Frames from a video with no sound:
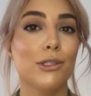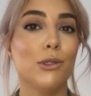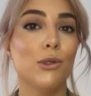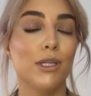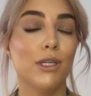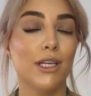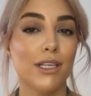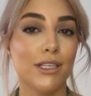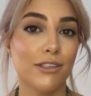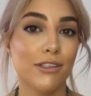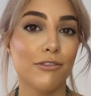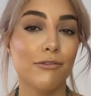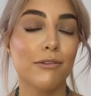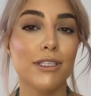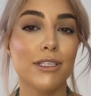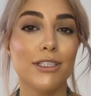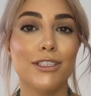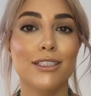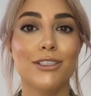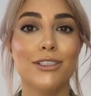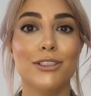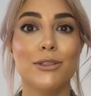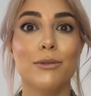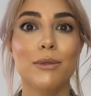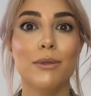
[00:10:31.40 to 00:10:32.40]
Kryolan
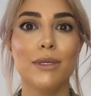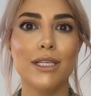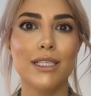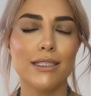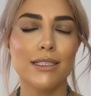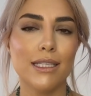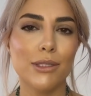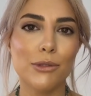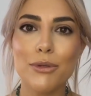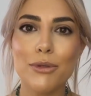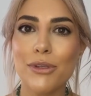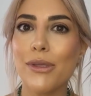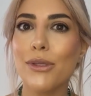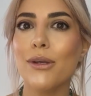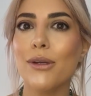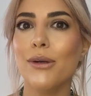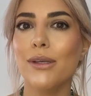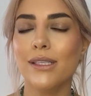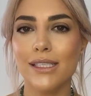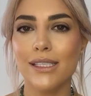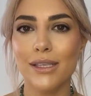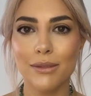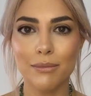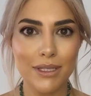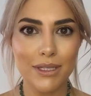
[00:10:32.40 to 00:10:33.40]
fixing spray is
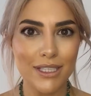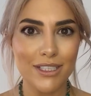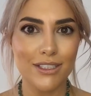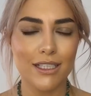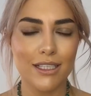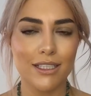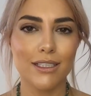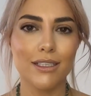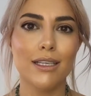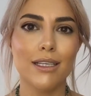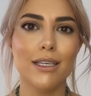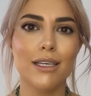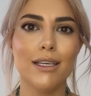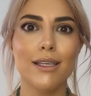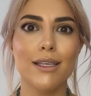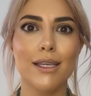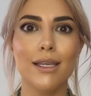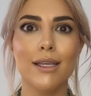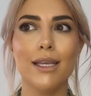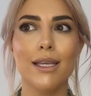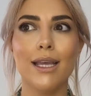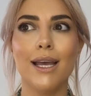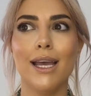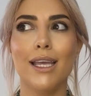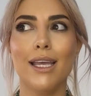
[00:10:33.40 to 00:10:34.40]
absolutely amazing.
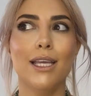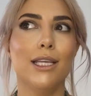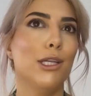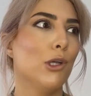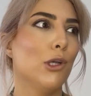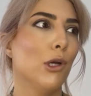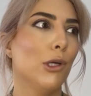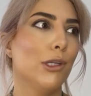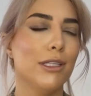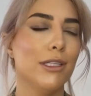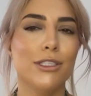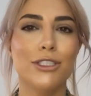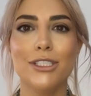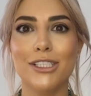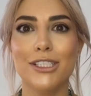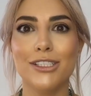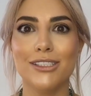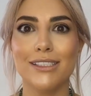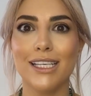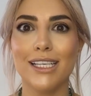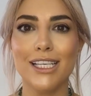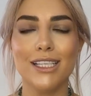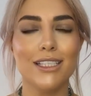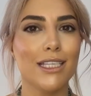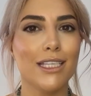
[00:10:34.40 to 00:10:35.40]
I can honestly
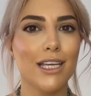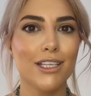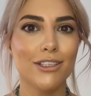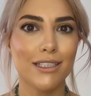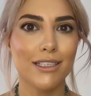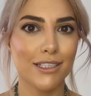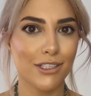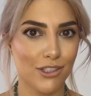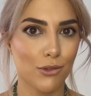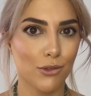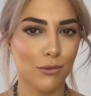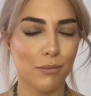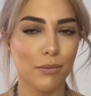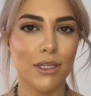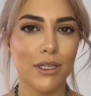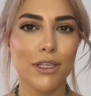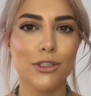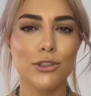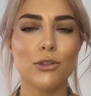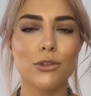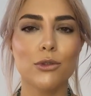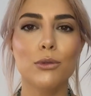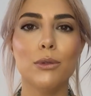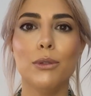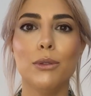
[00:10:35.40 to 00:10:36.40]
say nothing
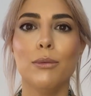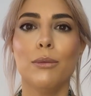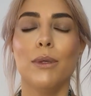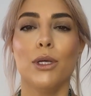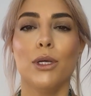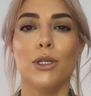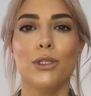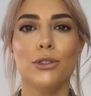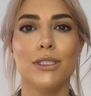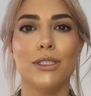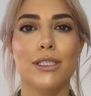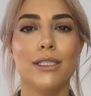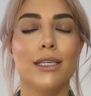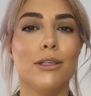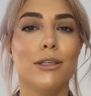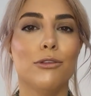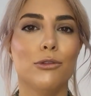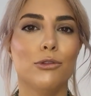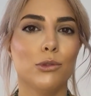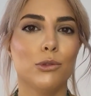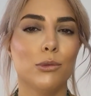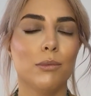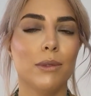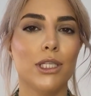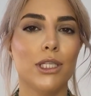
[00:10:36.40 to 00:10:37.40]
compares to it because it
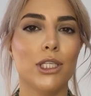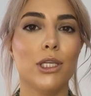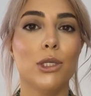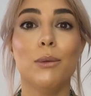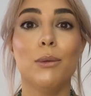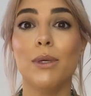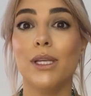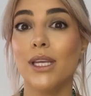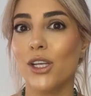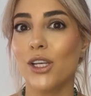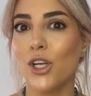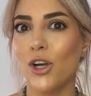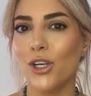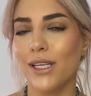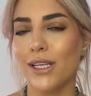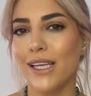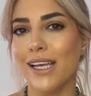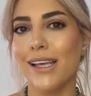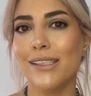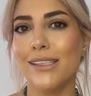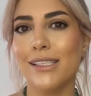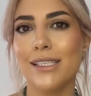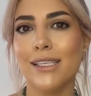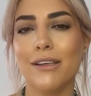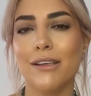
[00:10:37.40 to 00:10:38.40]
gives your makeup a
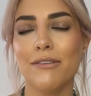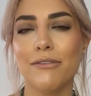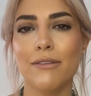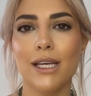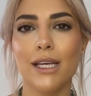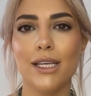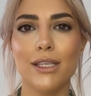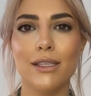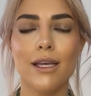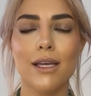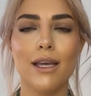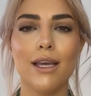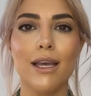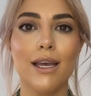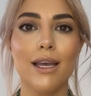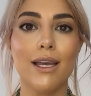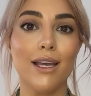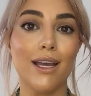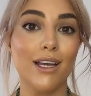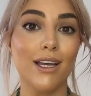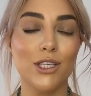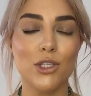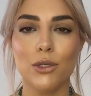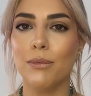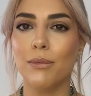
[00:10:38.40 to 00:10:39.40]
long-lasting effect
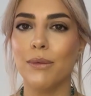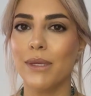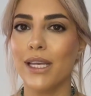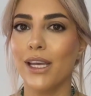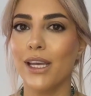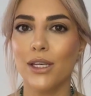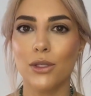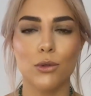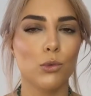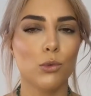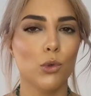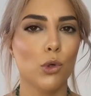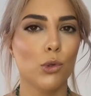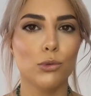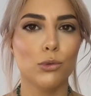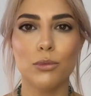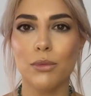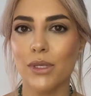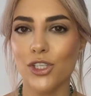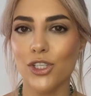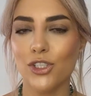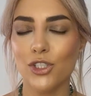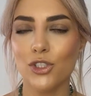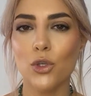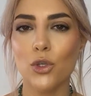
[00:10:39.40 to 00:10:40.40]
and your makeup won't
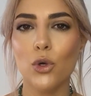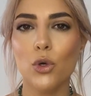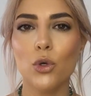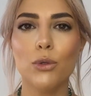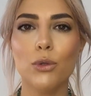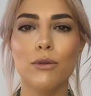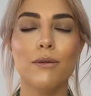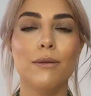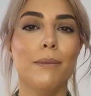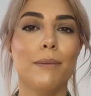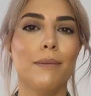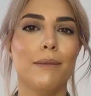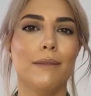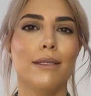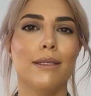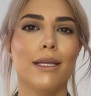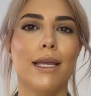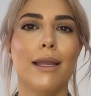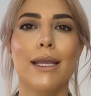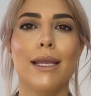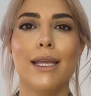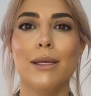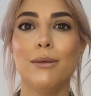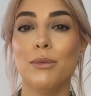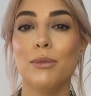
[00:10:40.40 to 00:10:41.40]
budge at all.
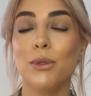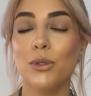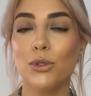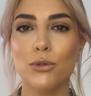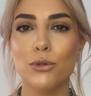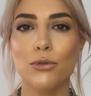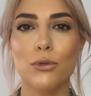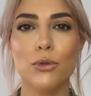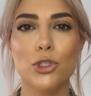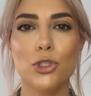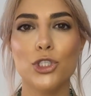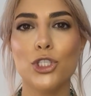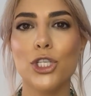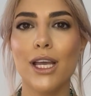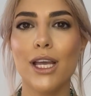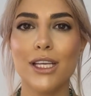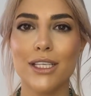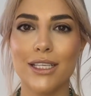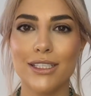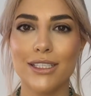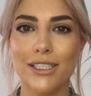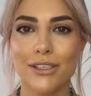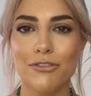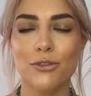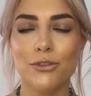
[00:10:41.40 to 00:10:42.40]
And that beautiful shine
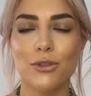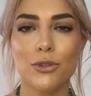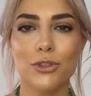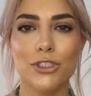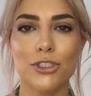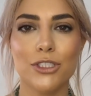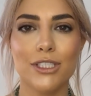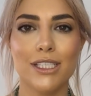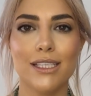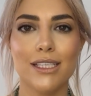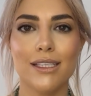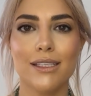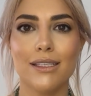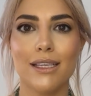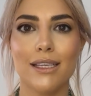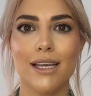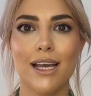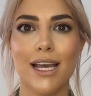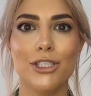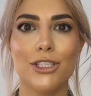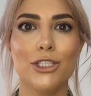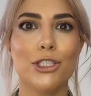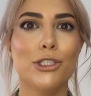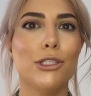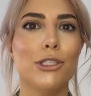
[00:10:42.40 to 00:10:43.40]
it gives your skin,
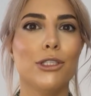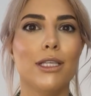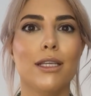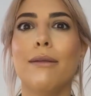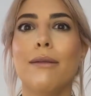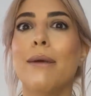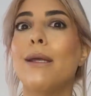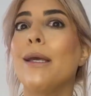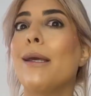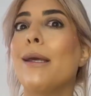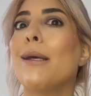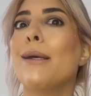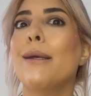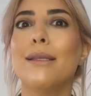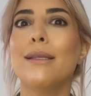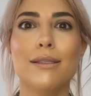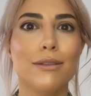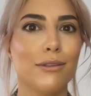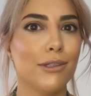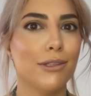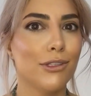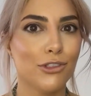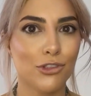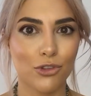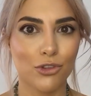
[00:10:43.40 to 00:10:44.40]
I just love it.
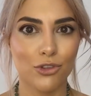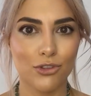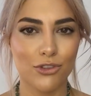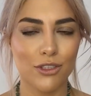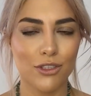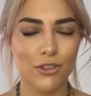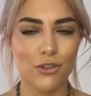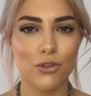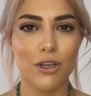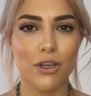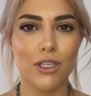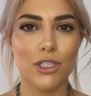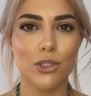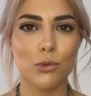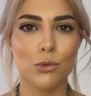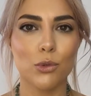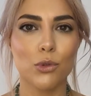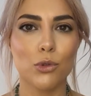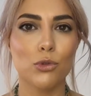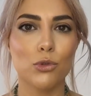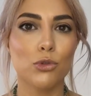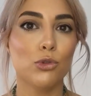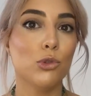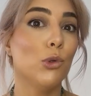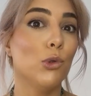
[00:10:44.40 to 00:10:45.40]
It's just
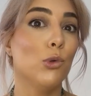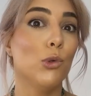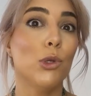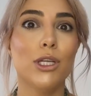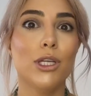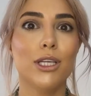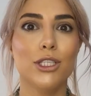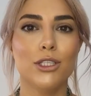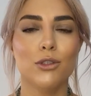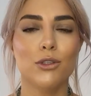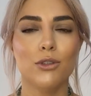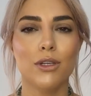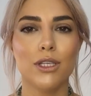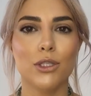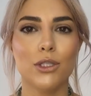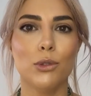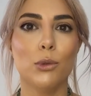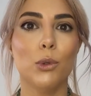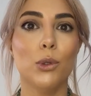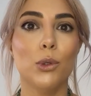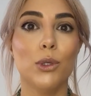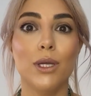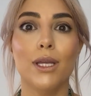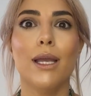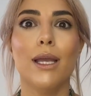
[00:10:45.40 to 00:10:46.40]
incredible, truly
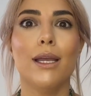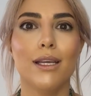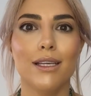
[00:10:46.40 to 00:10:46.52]
incredible.